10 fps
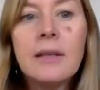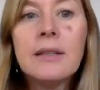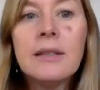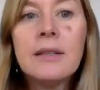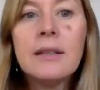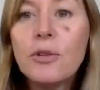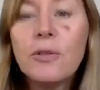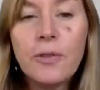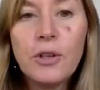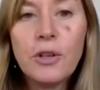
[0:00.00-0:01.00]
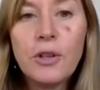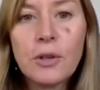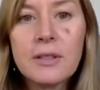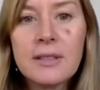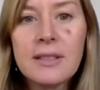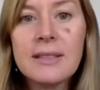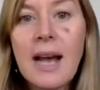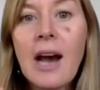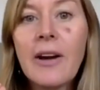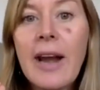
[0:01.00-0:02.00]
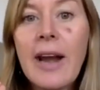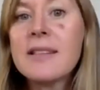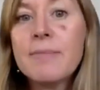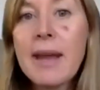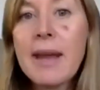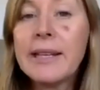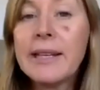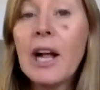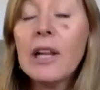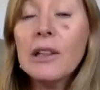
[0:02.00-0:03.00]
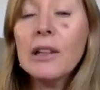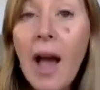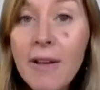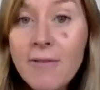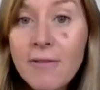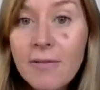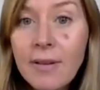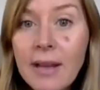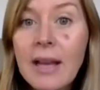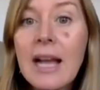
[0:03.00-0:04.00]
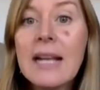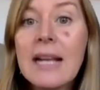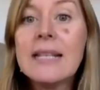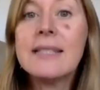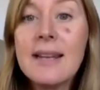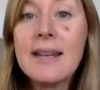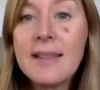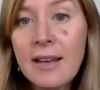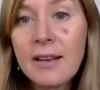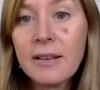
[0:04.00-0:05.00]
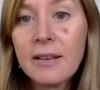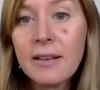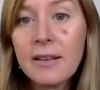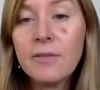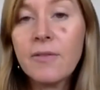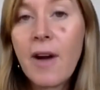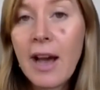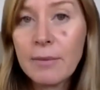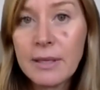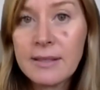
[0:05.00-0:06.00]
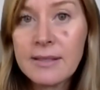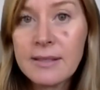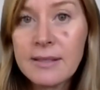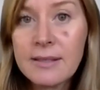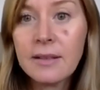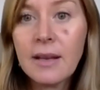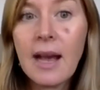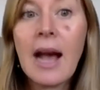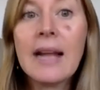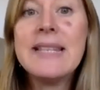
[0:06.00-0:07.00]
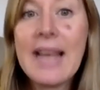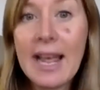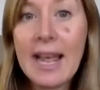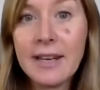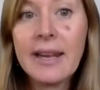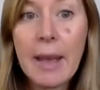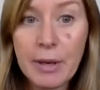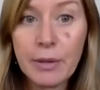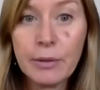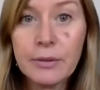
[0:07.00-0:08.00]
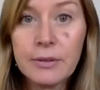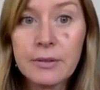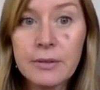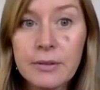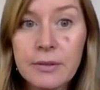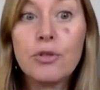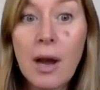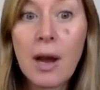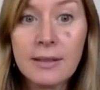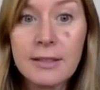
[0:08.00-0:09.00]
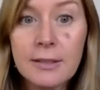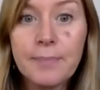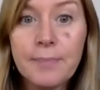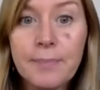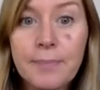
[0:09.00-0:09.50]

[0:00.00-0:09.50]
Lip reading: Natural food sources are enzymatically alive. Synthetic vitamins are dead chemicals, drugs.